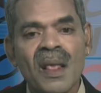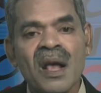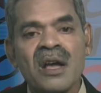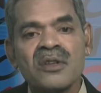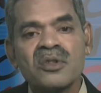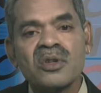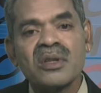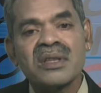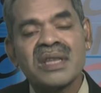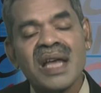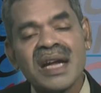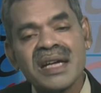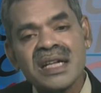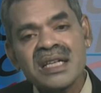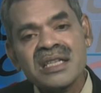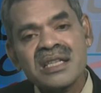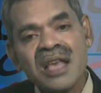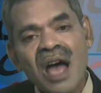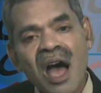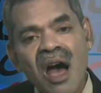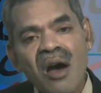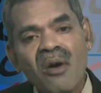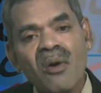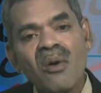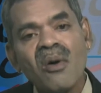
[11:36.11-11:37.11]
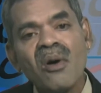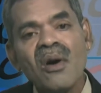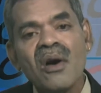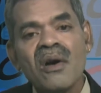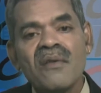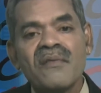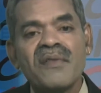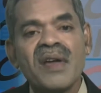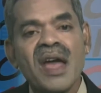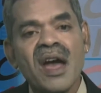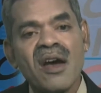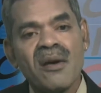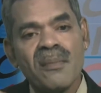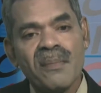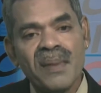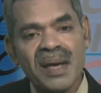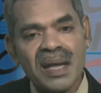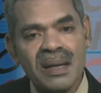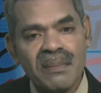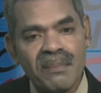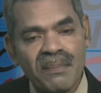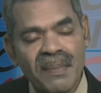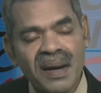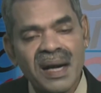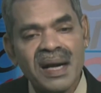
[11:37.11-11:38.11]
So, that is how we have
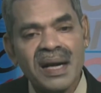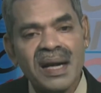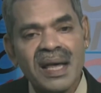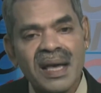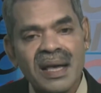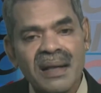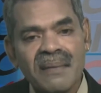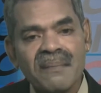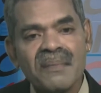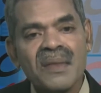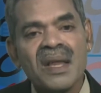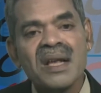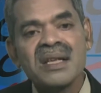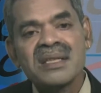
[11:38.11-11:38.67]
been building.